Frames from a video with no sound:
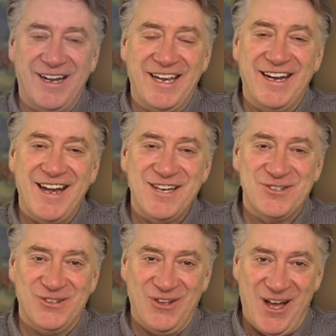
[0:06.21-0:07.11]
get
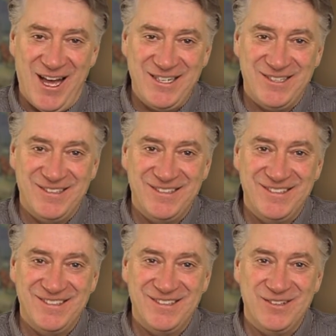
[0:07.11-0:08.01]
asked a lot,
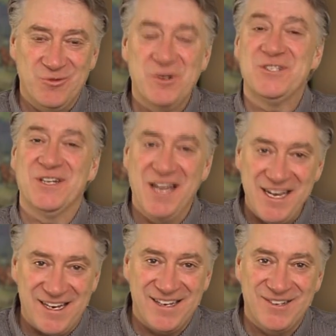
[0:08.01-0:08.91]
what's it
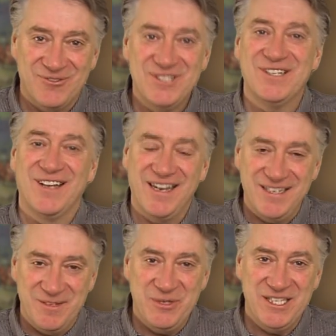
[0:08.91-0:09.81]
like? What's it
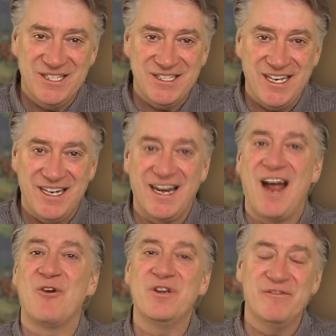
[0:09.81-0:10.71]
like to be in the Senate?
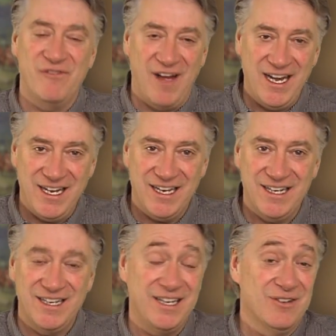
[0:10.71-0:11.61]
How are you finding
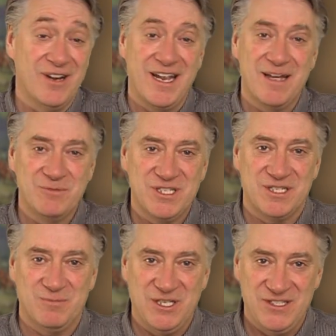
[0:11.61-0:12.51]
it? And here I am
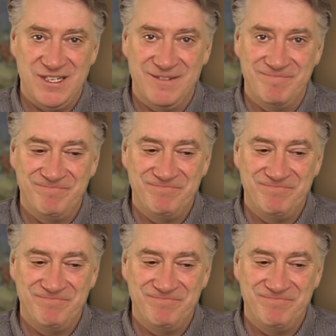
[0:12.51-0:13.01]
6 months in.